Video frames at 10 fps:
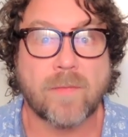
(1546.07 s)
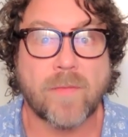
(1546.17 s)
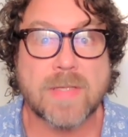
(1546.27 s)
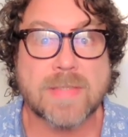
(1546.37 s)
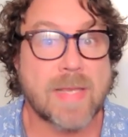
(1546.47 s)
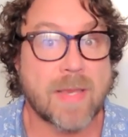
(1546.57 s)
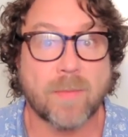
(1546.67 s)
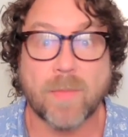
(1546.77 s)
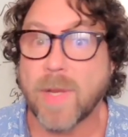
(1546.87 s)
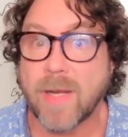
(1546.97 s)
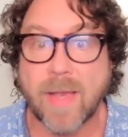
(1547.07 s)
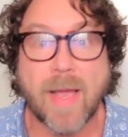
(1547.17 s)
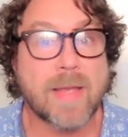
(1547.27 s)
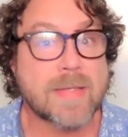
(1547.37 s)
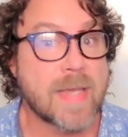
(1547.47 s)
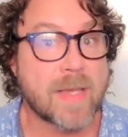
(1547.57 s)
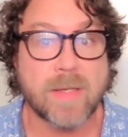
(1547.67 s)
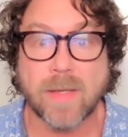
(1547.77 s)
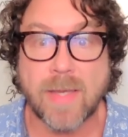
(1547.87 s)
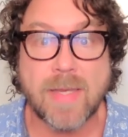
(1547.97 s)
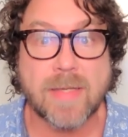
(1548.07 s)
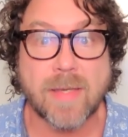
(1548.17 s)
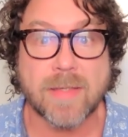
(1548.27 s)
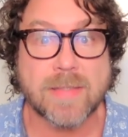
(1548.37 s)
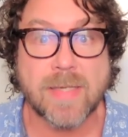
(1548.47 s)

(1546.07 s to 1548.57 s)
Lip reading: afraid to say that, but I tell you, he does.